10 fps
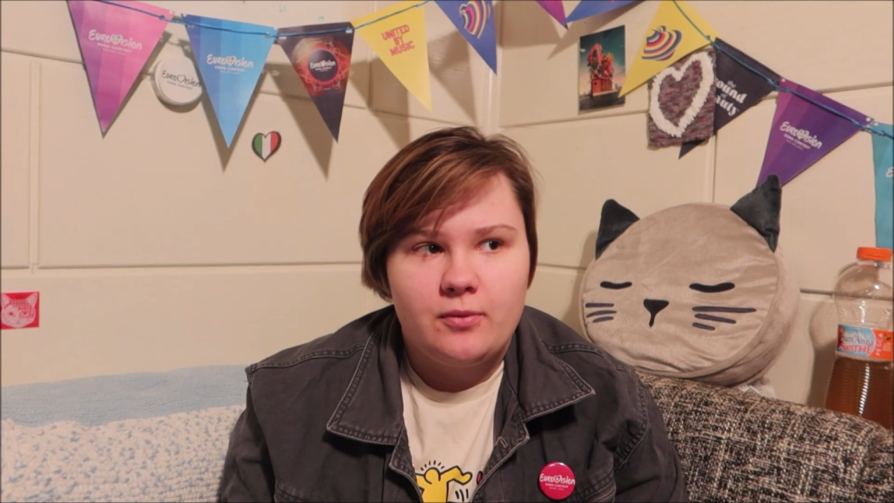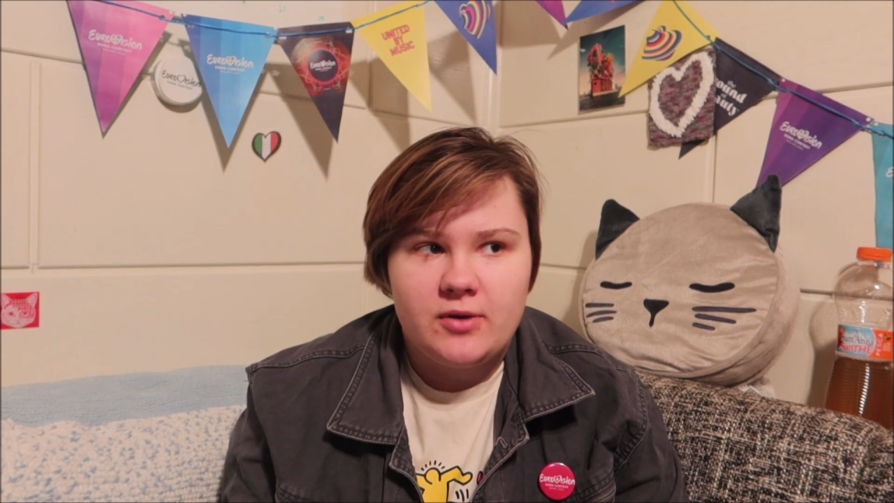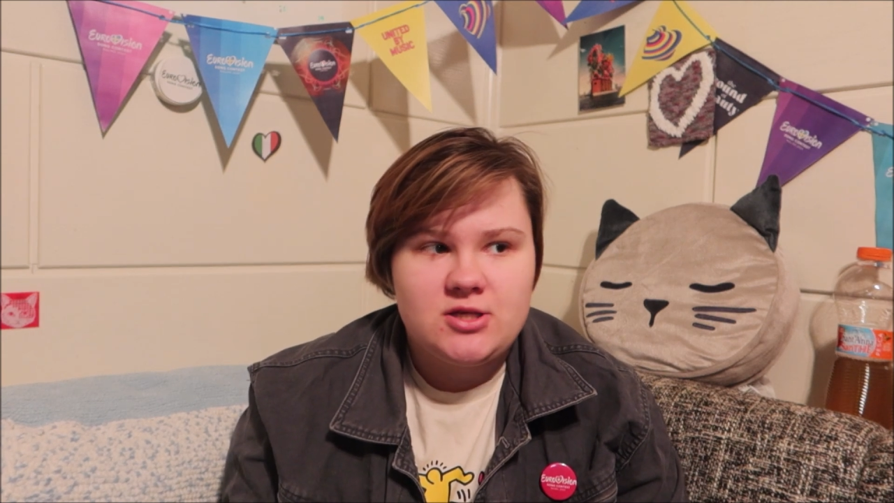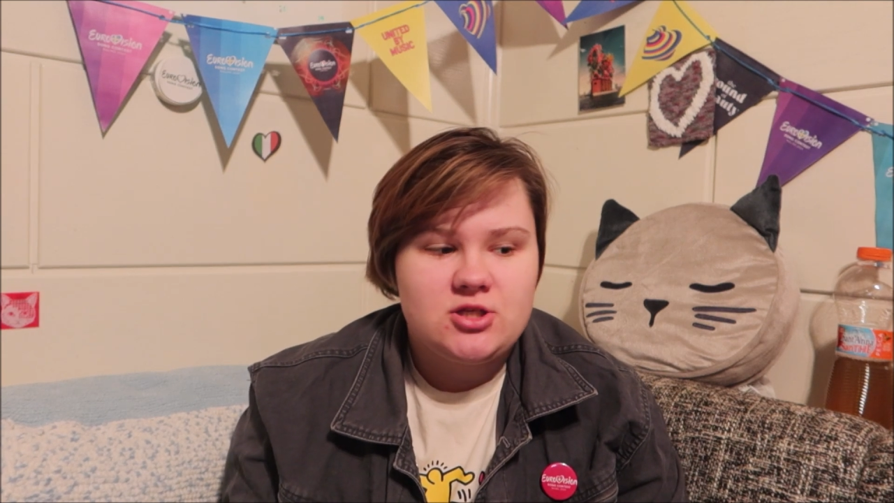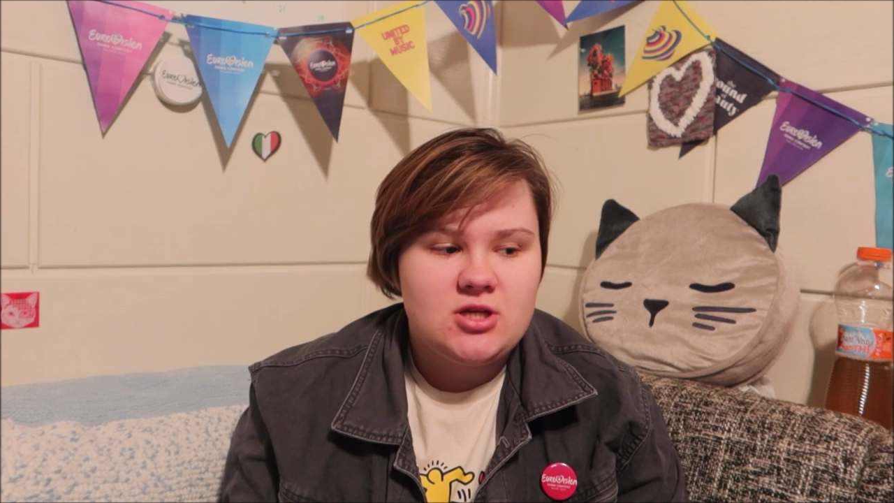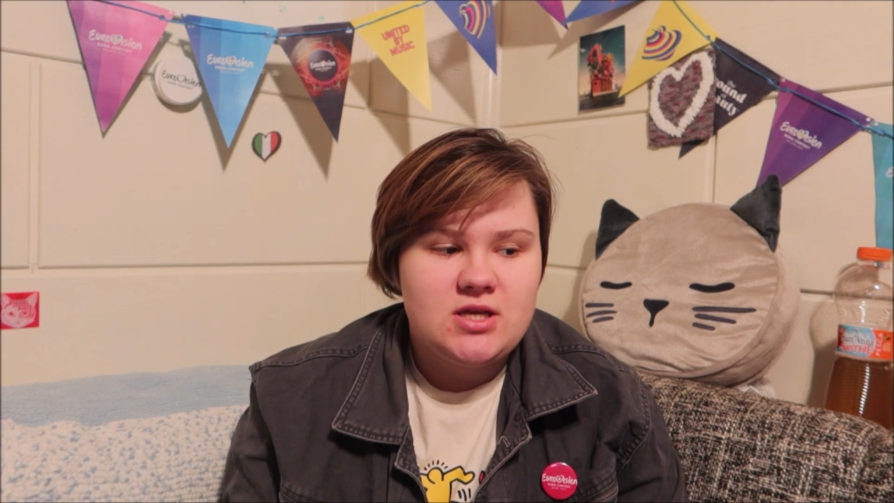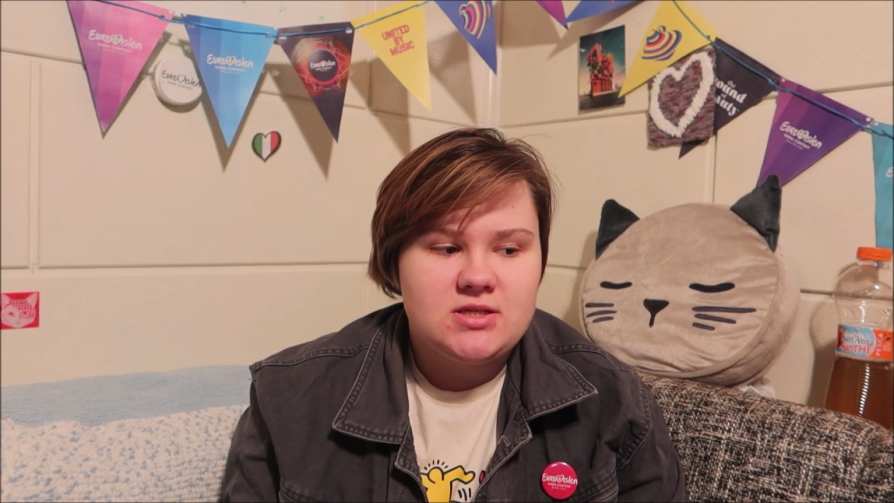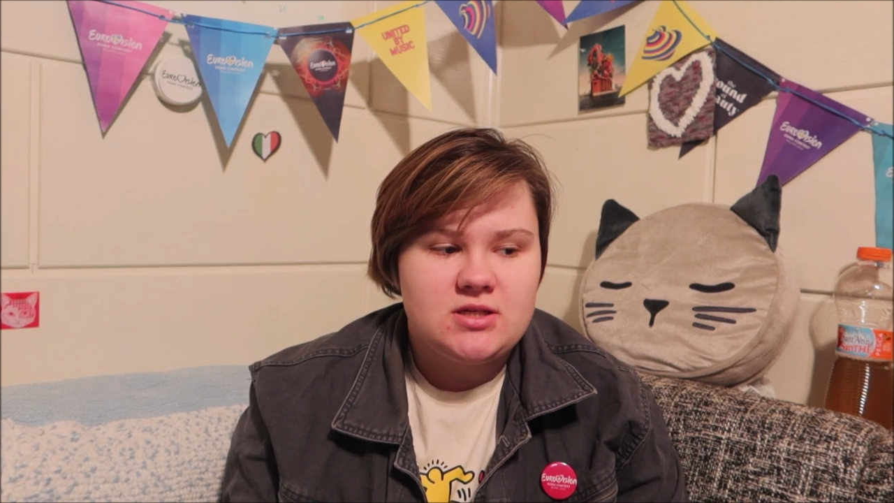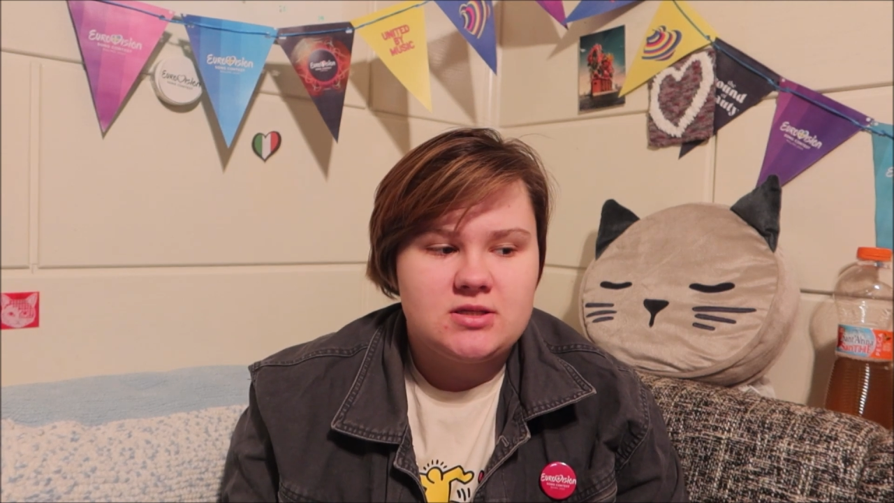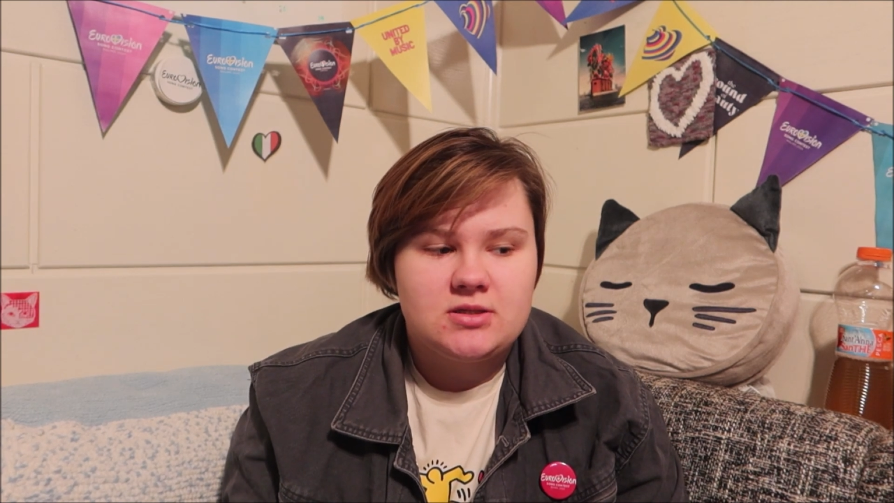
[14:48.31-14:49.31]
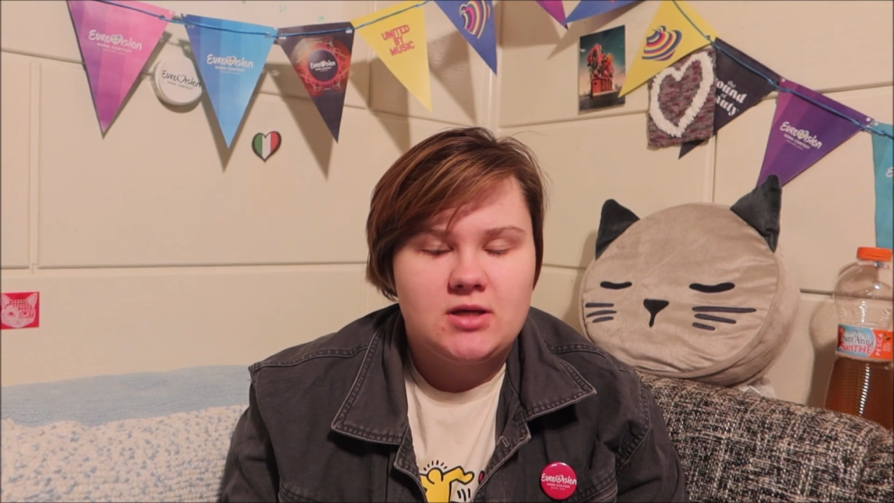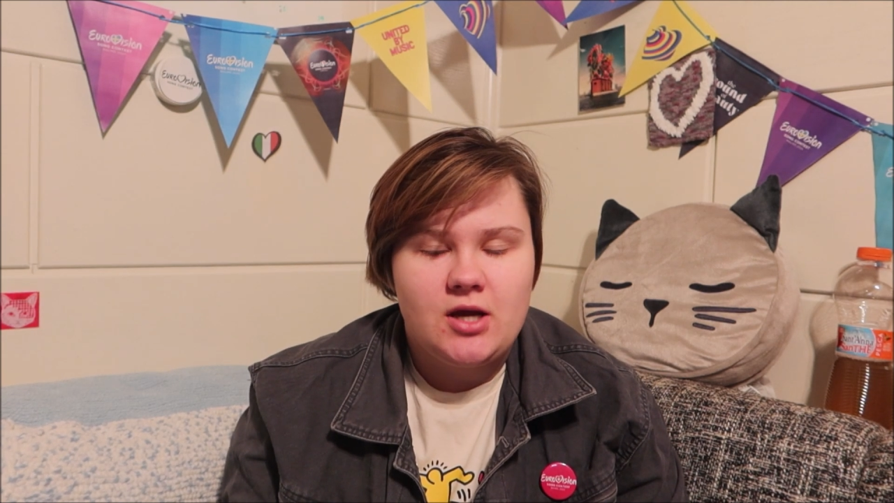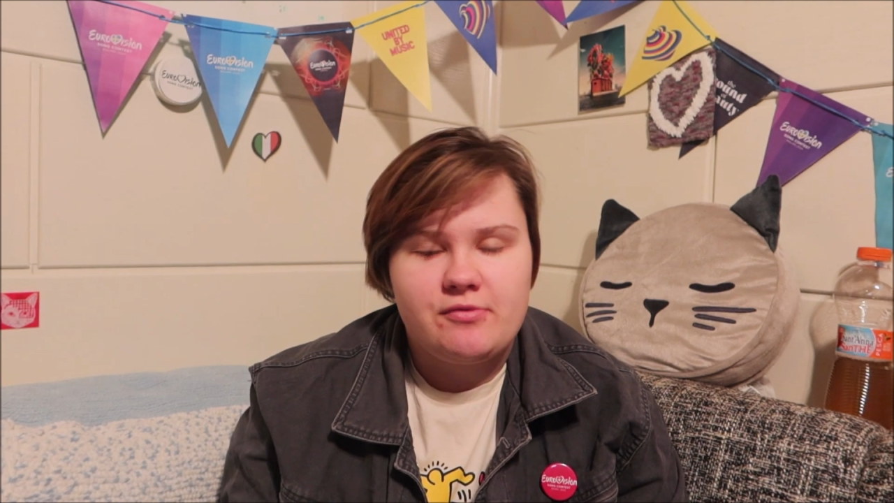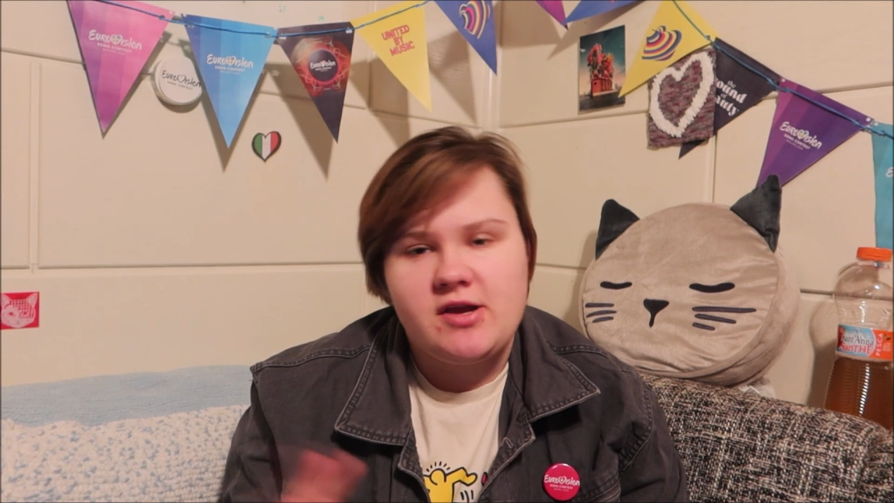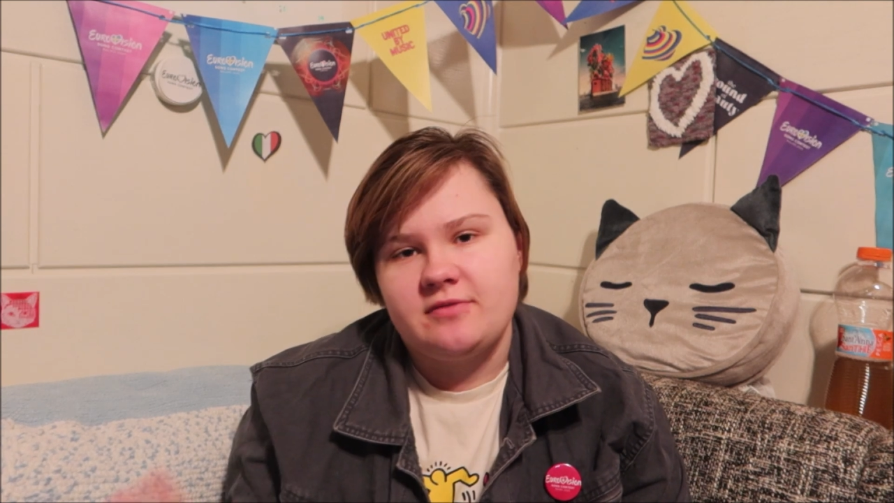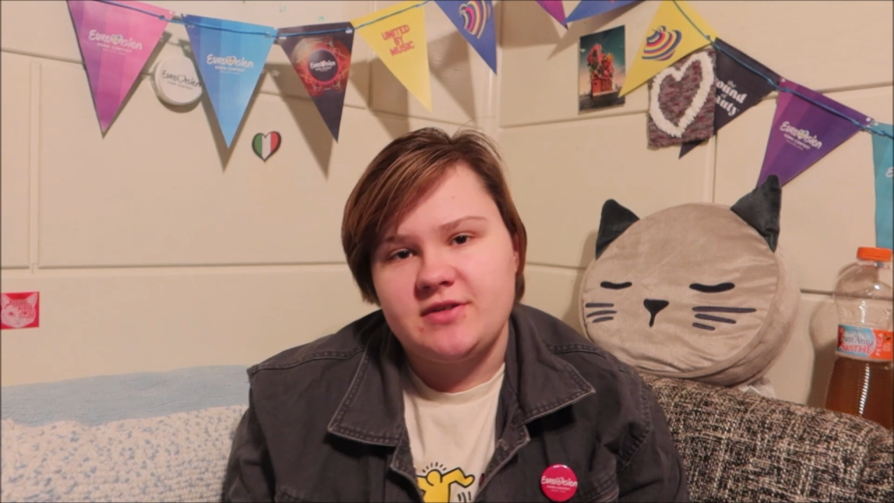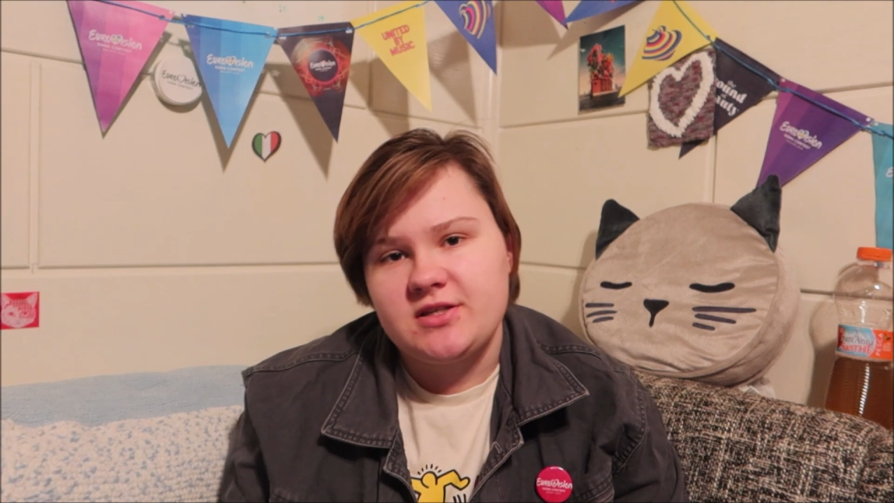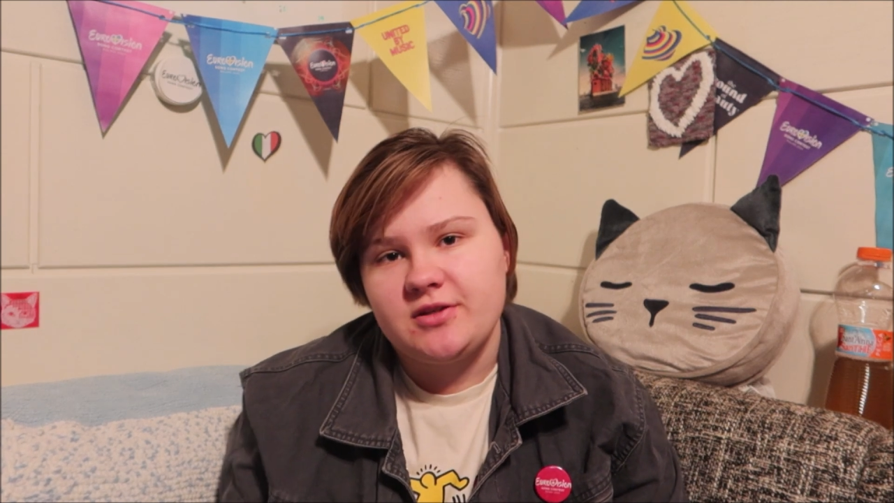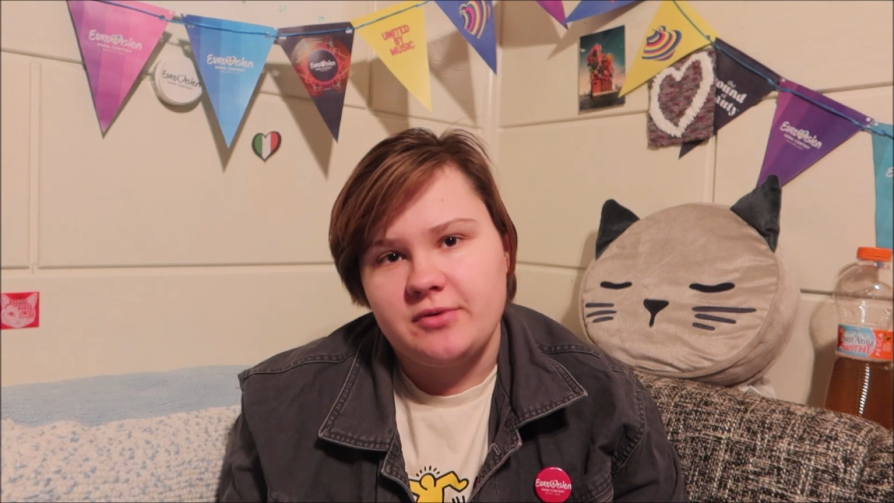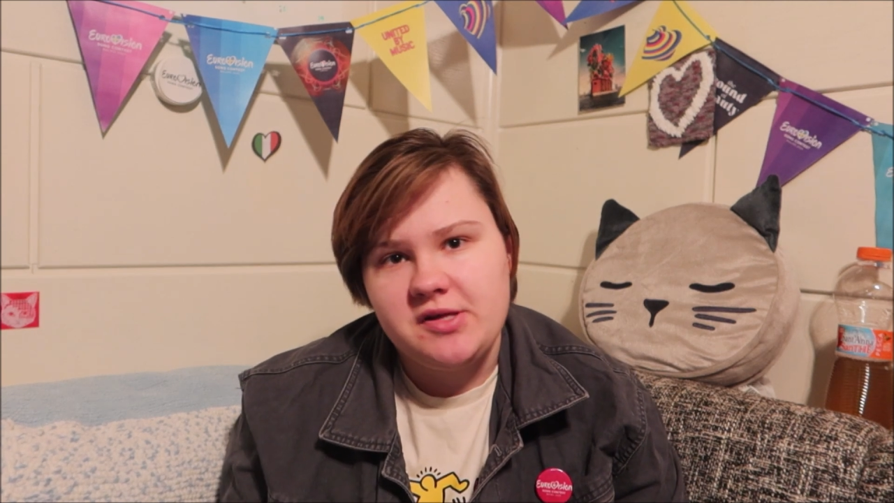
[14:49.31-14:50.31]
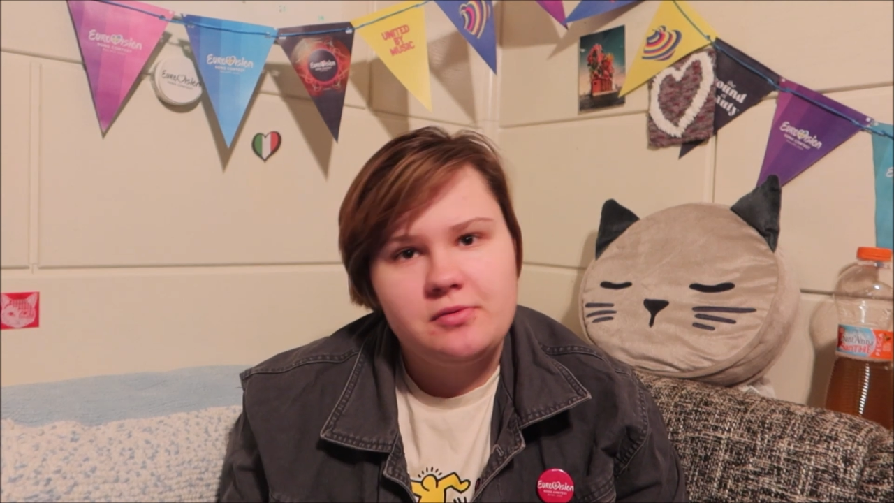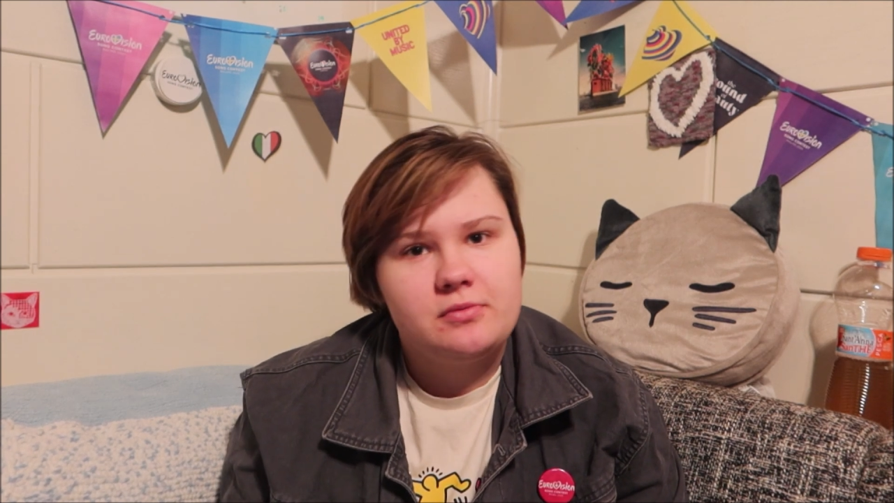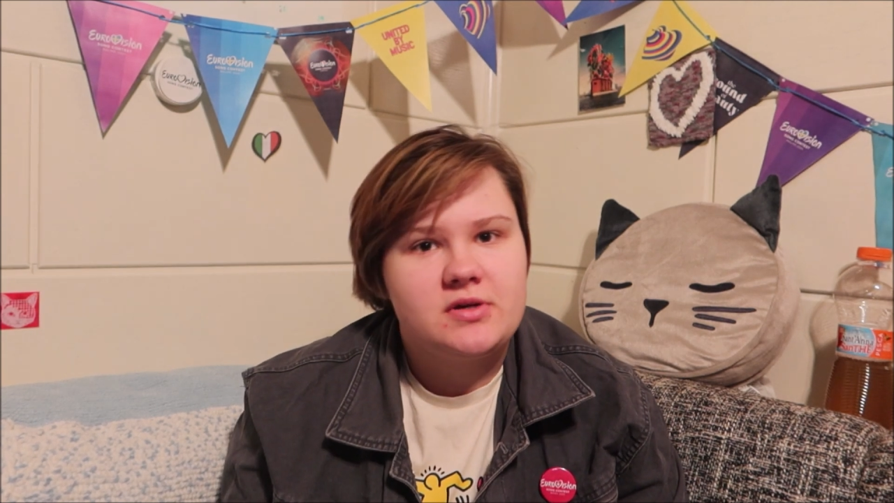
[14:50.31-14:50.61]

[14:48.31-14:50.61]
which isn't reinventing the wheel.